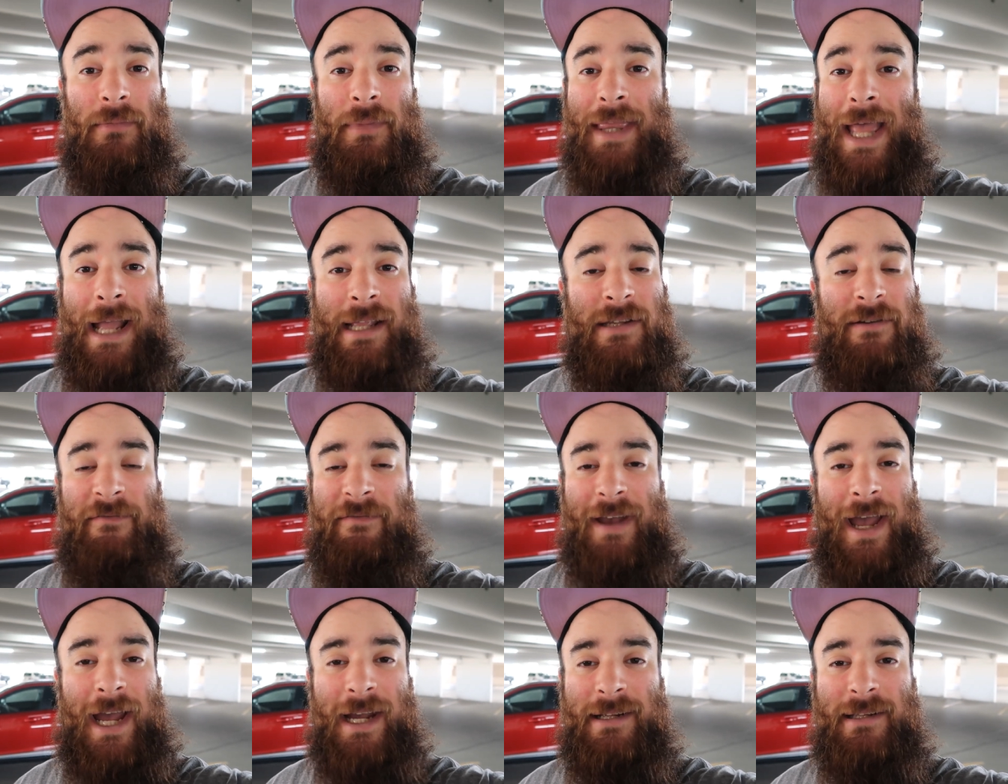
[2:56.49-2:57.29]
That's a
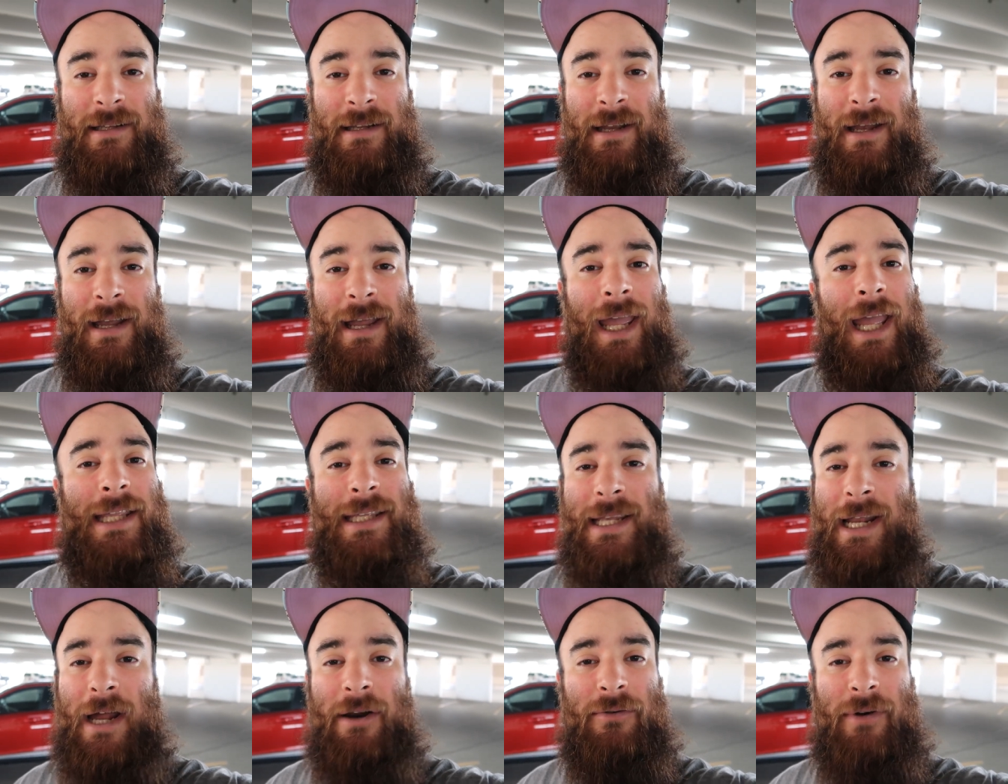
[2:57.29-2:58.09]
fact.
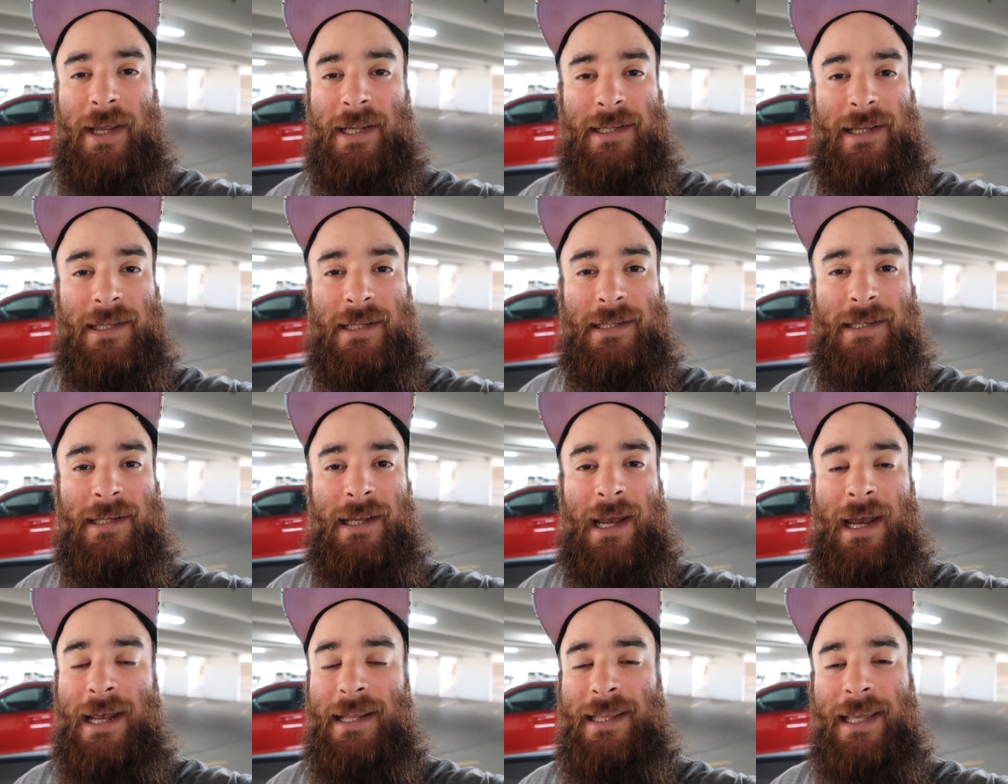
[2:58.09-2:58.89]
It's not racist.
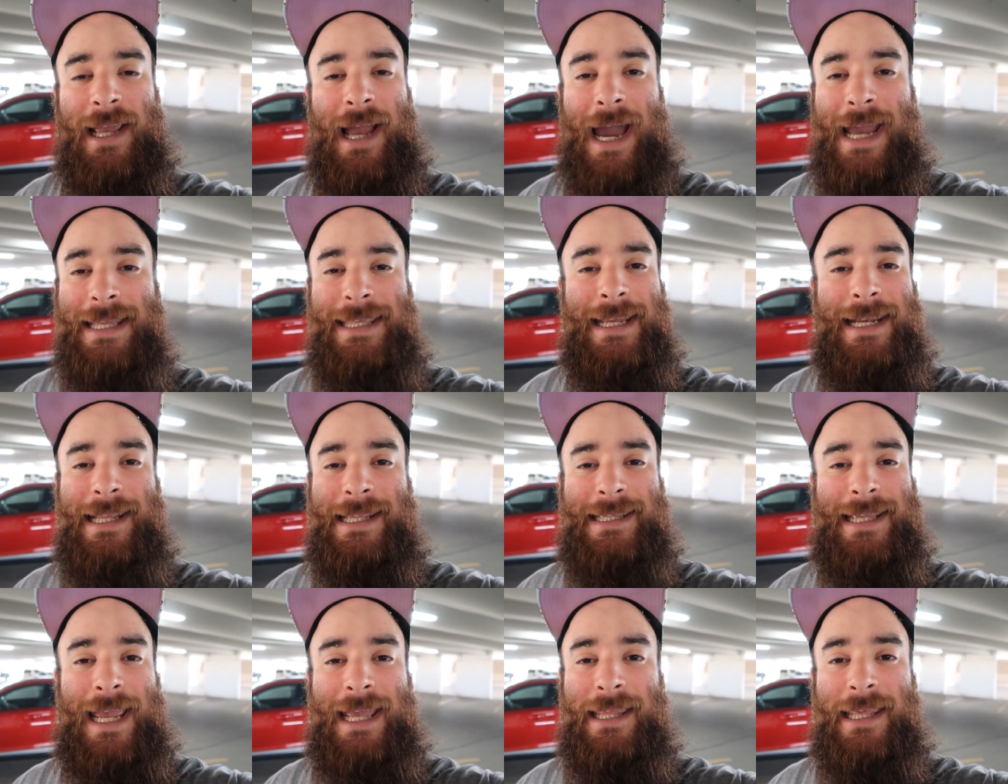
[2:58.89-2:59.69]
The guy didn't
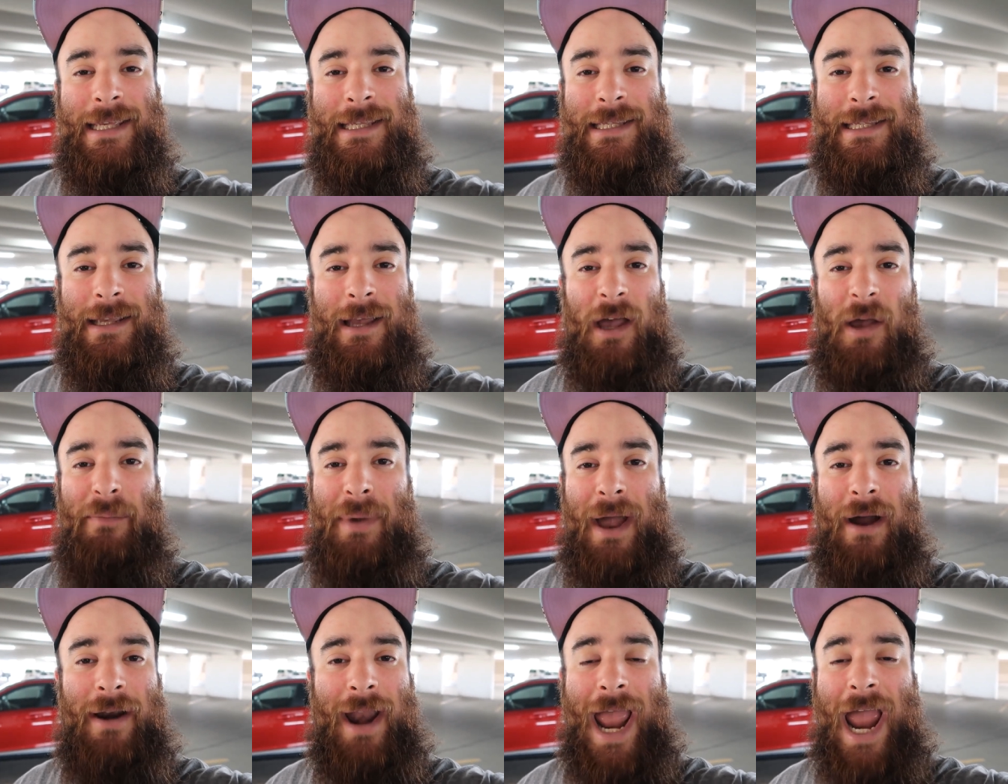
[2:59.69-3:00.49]
say this
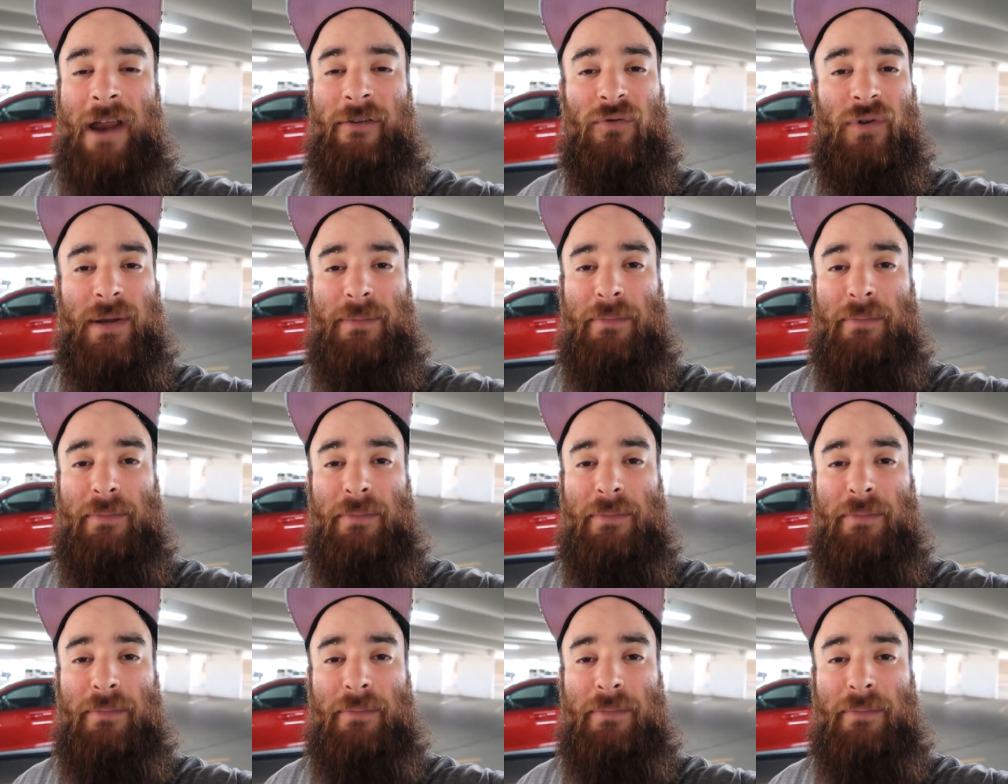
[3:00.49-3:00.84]
about every